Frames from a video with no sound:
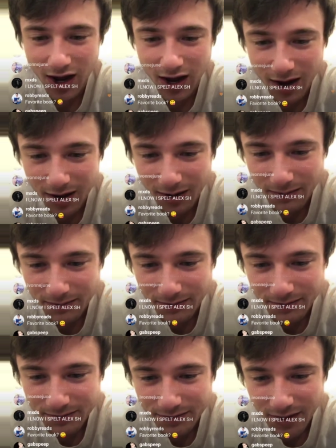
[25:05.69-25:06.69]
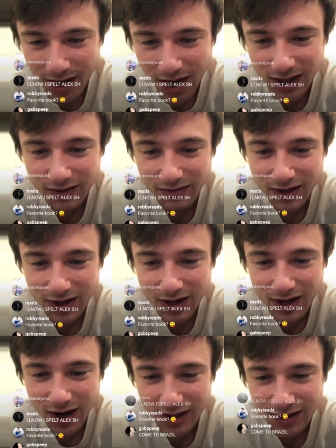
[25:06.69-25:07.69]
I live
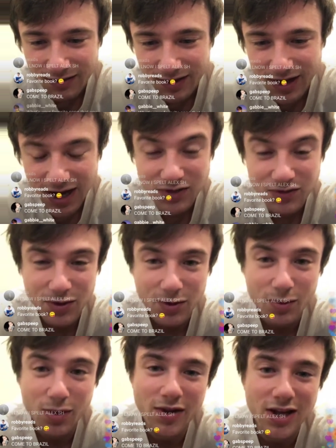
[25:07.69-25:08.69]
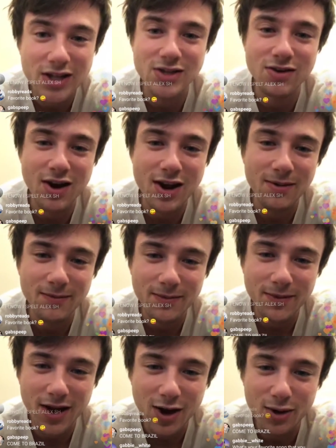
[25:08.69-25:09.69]
in Nashville. Well, that's great.
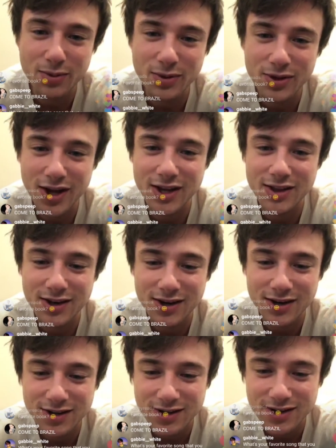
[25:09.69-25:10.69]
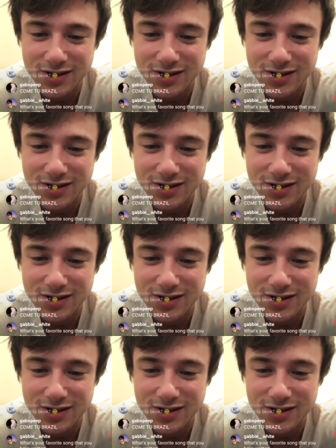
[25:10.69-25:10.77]
I hope you like it there.